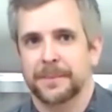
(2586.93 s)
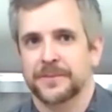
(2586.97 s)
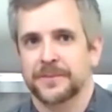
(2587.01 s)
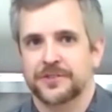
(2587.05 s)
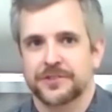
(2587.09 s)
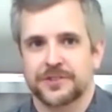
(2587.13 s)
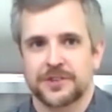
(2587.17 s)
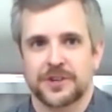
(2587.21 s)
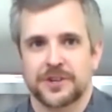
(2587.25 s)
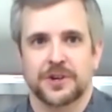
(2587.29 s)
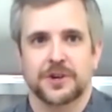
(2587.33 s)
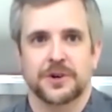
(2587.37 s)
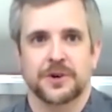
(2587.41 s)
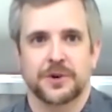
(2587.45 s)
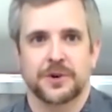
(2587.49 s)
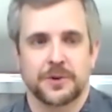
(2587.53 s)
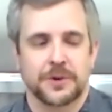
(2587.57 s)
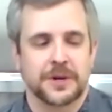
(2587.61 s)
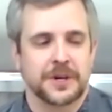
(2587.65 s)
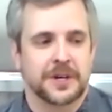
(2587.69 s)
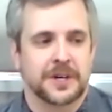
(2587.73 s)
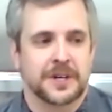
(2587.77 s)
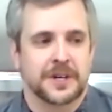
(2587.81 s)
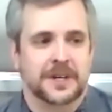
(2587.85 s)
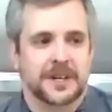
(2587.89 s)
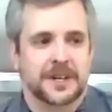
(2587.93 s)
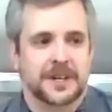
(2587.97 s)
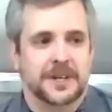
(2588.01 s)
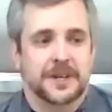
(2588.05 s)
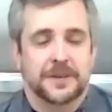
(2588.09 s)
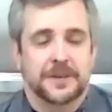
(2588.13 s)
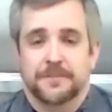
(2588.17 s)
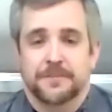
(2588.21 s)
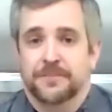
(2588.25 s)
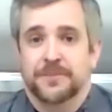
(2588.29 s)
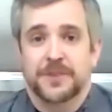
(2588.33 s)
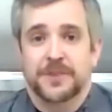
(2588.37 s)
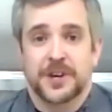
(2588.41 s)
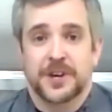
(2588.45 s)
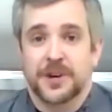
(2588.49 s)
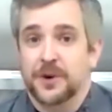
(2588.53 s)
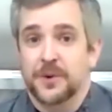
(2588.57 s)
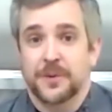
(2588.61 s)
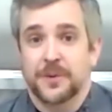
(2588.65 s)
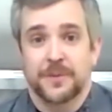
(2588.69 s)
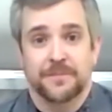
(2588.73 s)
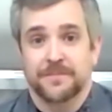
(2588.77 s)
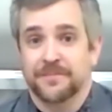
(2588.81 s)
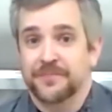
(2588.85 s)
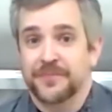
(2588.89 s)
So,
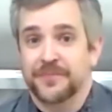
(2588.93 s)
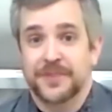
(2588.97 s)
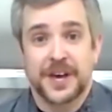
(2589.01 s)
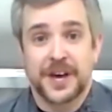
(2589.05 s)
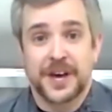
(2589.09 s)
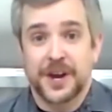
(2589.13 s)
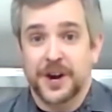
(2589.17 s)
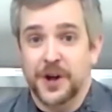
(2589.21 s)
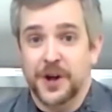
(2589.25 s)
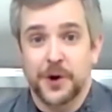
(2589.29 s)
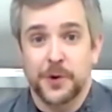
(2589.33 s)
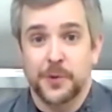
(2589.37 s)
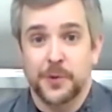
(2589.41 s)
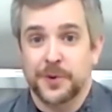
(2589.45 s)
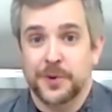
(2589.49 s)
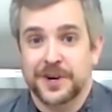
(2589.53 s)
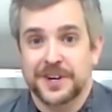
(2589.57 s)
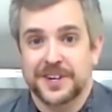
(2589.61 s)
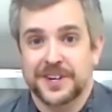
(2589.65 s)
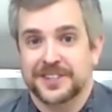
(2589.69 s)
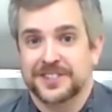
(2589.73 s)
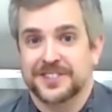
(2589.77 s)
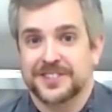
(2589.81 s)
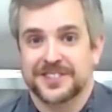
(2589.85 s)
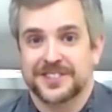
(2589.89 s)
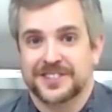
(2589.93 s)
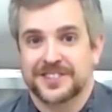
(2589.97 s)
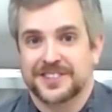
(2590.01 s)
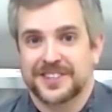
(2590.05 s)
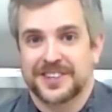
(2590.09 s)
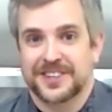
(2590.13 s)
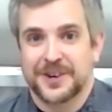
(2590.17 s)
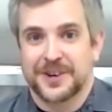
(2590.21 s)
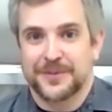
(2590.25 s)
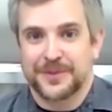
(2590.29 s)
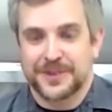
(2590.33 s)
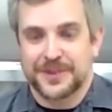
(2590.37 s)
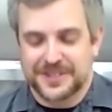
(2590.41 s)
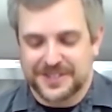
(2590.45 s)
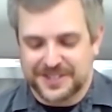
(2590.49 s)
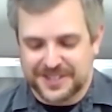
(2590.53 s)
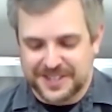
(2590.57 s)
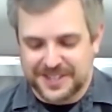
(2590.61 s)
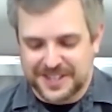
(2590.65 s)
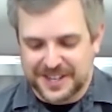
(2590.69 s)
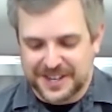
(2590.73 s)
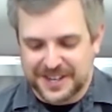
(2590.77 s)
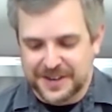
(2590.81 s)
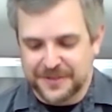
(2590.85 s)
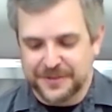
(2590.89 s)
it all works.
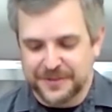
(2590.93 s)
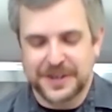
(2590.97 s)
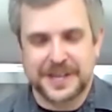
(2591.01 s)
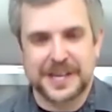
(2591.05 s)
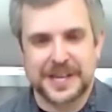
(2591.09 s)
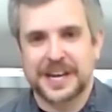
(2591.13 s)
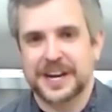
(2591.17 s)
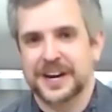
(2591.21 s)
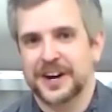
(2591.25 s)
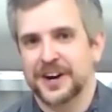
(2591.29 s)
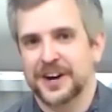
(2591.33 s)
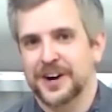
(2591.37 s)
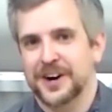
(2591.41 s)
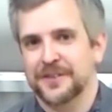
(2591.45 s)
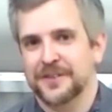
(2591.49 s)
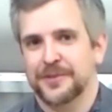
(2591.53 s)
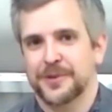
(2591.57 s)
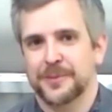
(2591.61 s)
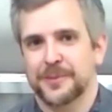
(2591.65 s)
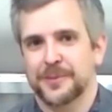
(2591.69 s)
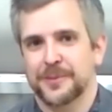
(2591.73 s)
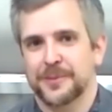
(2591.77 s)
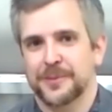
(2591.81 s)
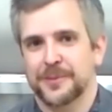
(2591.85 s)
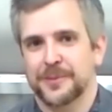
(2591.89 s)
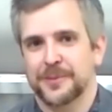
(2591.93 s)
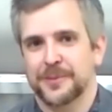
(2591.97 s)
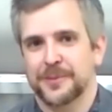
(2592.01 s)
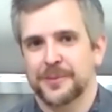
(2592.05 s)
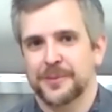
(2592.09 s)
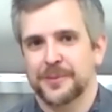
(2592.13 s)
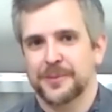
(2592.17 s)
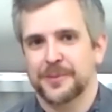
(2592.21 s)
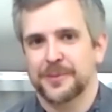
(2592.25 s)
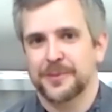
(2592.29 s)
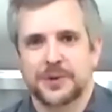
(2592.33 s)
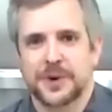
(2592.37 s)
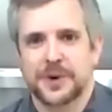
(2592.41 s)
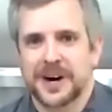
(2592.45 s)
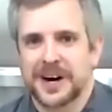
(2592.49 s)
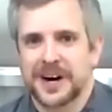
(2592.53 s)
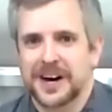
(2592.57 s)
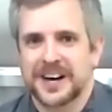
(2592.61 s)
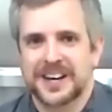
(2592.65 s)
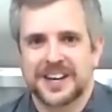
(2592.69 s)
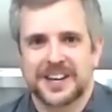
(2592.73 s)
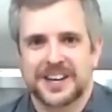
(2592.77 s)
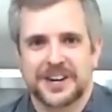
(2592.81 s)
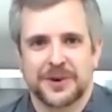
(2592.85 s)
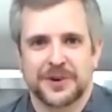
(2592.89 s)
If you get it off the pan, it's not too
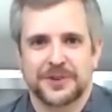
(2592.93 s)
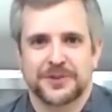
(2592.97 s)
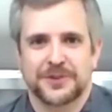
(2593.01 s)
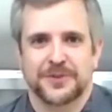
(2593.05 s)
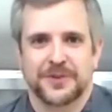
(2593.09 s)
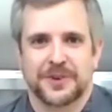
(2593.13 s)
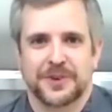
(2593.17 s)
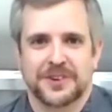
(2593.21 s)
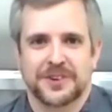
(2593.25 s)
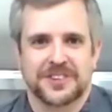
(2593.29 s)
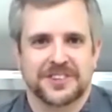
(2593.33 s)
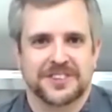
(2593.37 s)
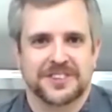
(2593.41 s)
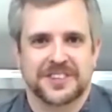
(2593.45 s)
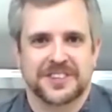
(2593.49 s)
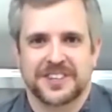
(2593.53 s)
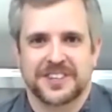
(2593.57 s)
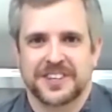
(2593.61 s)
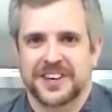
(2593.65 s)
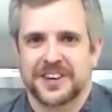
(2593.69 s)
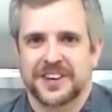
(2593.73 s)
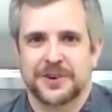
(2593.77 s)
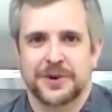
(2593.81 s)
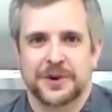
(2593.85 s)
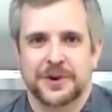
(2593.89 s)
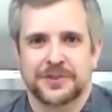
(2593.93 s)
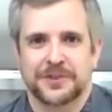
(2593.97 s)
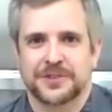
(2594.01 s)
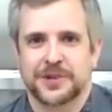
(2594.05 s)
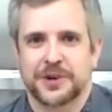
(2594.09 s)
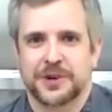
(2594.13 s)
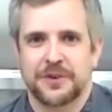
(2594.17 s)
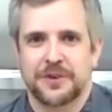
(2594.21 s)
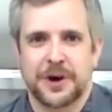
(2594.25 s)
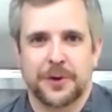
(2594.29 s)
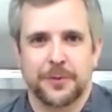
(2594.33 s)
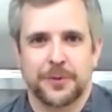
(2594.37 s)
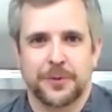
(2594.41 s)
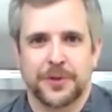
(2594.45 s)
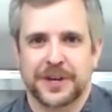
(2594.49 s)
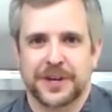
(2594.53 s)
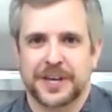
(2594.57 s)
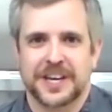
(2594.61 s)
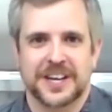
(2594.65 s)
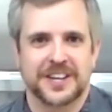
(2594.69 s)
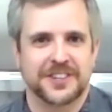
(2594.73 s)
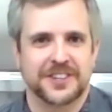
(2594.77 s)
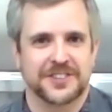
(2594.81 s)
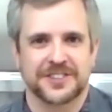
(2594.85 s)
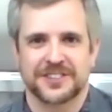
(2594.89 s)
hot. It's fun just to, sit around with the
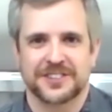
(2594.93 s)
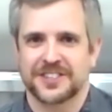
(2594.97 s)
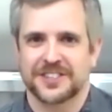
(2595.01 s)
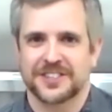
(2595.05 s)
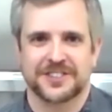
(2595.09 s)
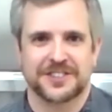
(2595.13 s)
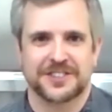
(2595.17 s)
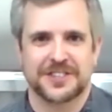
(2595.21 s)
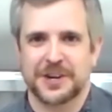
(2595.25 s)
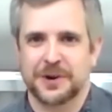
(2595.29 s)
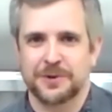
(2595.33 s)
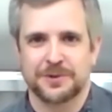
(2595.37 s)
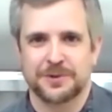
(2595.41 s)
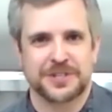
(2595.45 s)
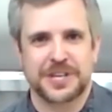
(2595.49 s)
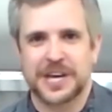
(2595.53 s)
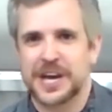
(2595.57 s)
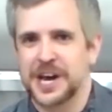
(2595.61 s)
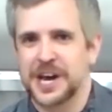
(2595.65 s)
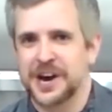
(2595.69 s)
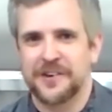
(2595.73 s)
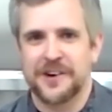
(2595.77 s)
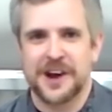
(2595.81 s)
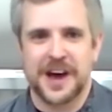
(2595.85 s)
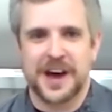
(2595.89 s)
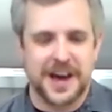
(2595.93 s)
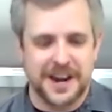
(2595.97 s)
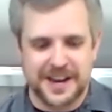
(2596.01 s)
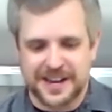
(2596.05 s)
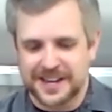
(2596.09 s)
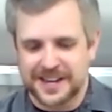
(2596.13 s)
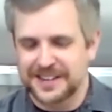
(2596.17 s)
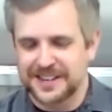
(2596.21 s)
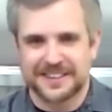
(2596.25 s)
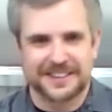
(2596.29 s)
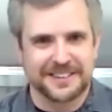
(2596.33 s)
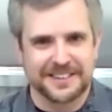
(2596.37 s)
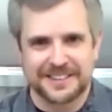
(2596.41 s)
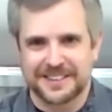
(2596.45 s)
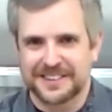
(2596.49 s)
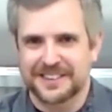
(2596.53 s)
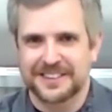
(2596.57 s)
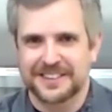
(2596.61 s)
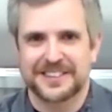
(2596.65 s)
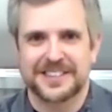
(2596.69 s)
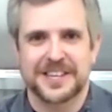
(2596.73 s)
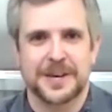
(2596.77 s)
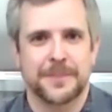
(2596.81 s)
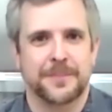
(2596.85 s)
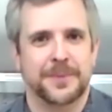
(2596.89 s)
kids and just, tear at it
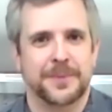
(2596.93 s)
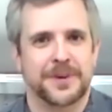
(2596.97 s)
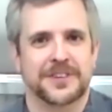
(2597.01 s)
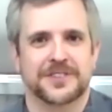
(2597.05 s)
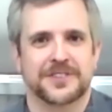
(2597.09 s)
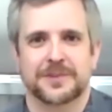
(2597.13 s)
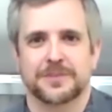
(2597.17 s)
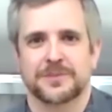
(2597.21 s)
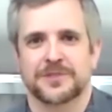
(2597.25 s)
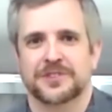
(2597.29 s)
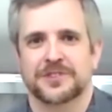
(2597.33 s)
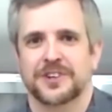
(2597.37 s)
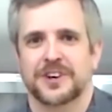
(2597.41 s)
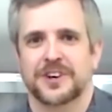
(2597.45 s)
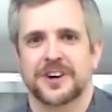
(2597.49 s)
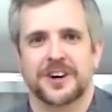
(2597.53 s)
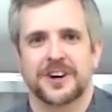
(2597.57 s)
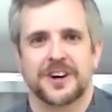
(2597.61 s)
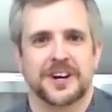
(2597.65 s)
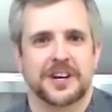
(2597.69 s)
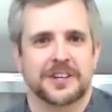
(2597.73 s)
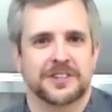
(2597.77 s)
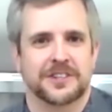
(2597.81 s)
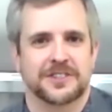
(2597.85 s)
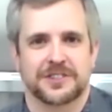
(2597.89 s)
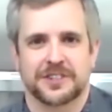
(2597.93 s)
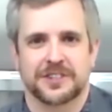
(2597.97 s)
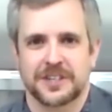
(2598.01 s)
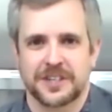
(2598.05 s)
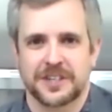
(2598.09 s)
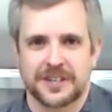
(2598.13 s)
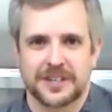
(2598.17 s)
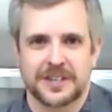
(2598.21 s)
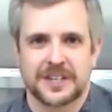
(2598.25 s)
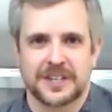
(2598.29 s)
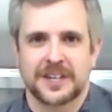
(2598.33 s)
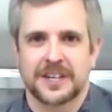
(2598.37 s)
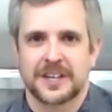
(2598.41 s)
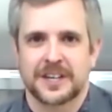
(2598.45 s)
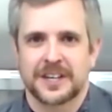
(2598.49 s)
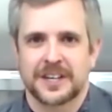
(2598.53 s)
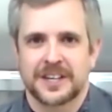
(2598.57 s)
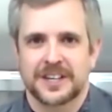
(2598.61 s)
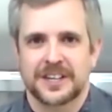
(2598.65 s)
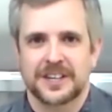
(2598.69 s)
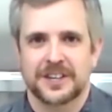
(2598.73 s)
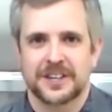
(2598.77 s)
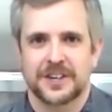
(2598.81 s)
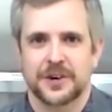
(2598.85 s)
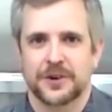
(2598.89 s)
and dip into some sauce, or,
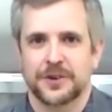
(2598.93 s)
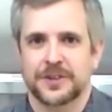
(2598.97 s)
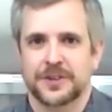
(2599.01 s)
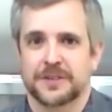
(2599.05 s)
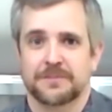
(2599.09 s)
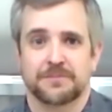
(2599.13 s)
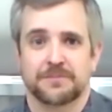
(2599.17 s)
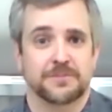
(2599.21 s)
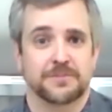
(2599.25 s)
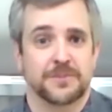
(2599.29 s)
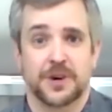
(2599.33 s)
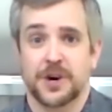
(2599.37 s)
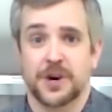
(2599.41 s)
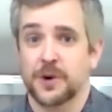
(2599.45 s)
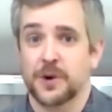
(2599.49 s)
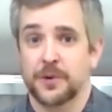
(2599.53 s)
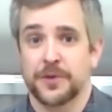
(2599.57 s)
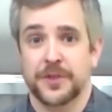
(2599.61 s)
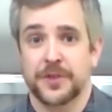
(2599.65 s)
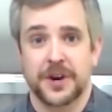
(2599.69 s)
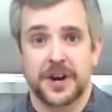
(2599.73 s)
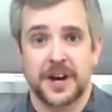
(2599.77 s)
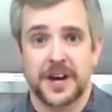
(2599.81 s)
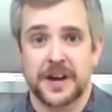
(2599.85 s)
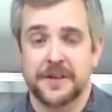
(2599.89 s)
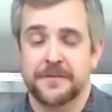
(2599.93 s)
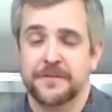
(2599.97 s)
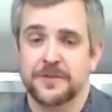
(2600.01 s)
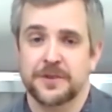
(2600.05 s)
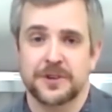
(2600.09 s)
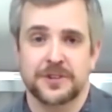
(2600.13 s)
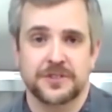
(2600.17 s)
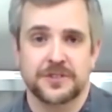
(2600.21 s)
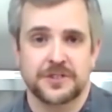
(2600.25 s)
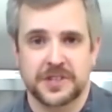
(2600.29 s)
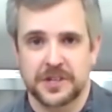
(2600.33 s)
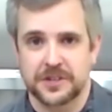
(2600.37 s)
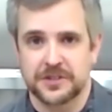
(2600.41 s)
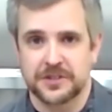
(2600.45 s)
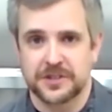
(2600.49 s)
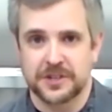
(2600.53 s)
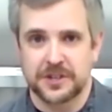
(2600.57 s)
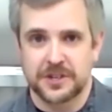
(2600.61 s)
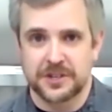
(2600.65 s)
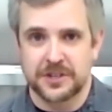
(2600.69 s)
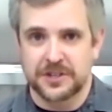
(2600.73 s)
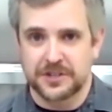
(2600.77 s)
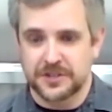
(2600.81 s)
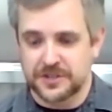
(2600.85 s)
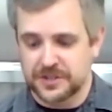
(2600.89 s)
you can cut it with a knife or a
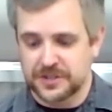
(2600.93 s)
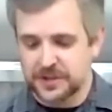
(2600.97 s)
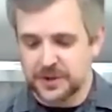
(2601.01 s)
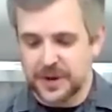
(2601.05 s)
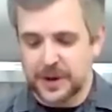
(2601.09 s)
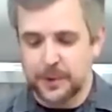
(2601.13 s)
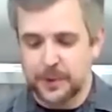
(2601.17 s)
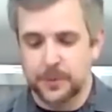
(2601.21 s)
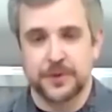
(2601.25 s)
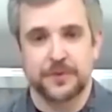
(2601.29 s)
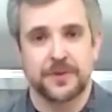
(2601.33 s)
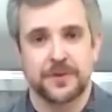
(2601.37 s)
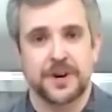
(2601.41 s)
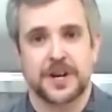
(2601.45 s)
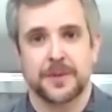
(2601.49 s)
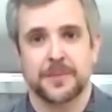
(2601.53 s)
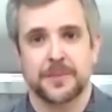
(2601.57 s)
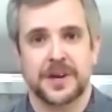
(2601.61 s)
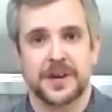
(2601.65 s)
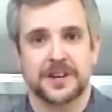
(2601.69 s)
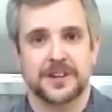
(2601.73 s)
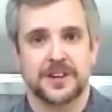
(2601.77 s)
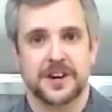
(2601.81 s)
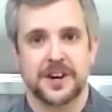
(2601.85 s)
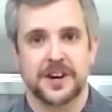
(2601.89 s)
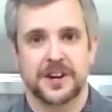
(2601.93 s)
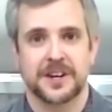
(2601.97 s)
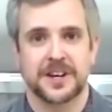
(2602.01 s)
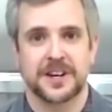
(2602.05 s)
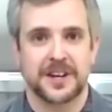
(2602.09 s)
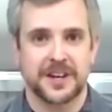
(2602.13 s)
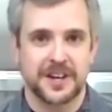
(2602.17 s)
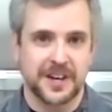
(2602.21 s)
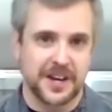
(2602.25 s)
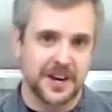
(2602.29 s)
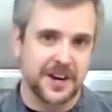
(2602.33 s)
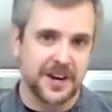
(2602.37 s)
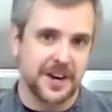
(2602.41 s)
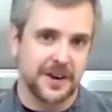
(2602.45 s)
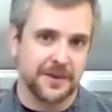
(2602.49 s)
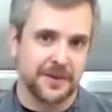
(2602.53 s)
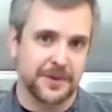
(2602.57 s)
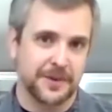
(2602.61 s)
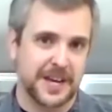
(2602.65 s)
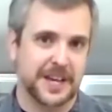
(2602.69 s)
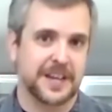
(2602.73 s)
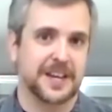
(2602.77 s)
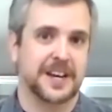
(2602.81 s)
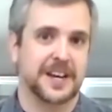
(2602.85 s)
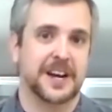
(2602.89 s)
scissors. I wouldn't recommend cutting and
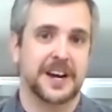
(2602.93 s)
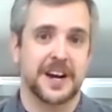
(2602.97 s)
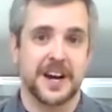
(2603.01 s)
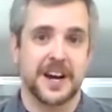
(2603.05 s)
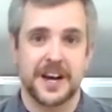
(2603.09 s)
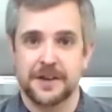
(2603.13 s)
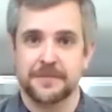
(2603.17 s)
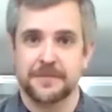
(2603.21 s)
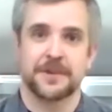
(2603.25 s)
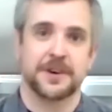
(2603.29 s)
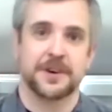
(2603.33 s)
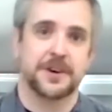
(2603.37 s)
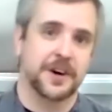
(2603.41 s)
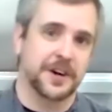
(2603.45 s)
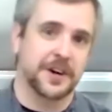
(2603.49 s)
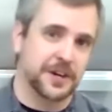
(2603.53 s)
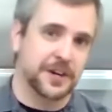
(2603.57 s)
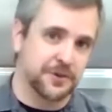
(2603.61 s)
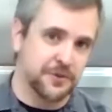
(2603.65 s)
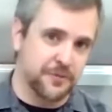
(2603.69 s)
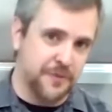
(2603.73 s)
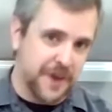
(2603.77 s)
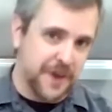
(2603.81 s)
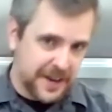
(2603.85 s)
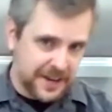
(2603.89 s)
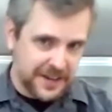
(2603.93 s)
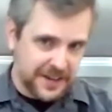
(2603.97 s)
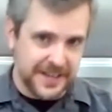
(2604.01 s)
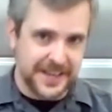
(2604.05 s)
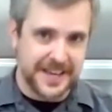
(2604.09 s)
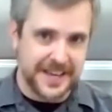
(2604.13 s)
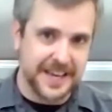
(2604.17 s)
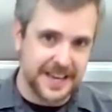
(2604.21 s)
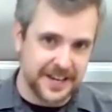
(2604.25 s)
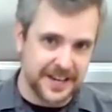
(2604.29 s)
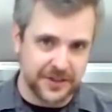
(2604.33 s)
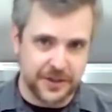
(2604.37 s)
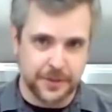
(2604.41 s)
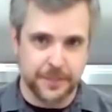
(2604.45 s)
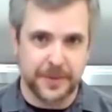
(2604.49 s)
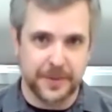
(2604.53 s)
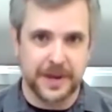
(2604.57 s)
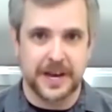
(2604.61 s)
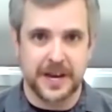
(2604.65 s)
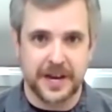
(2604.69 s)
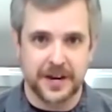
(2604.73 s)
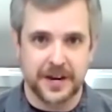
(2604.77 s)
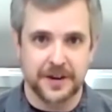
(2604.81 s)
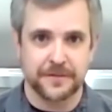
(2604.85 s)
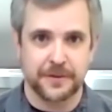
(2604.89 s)
taking a knife and cutting directly into the
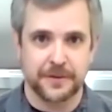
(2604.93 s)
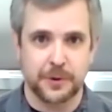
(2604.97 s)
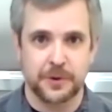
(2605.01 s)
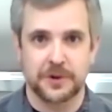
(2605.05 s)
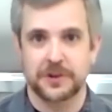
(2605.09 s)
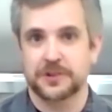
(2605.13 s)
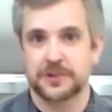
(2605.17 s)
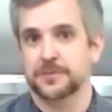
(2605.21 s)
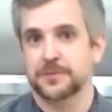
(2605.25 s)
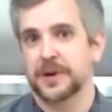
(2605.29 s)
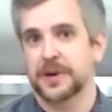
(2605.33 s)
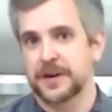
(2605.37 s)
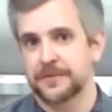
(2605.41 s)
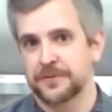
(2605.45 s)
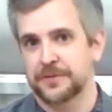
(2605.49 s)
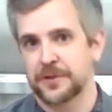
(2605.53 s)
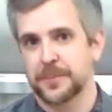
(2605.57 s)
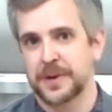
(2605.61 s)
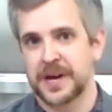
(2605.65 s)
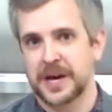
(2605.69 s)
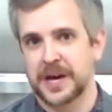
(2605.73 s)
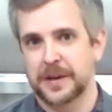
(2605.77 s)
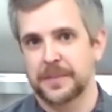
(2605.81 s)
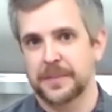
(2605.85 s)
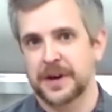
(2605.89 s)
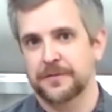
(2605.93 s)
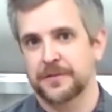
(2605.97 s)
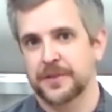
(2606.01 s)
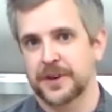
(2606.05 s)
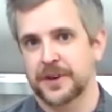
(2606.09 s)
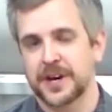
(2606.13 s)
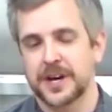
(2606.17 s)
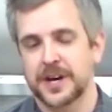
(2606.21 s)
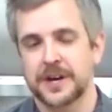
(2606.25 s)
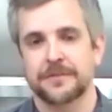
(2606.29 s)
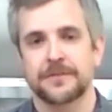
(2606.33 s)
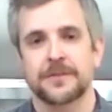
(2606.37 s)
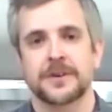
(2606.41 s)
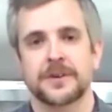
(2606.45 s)
pan, of course. Bad for the pan, bad for the knife.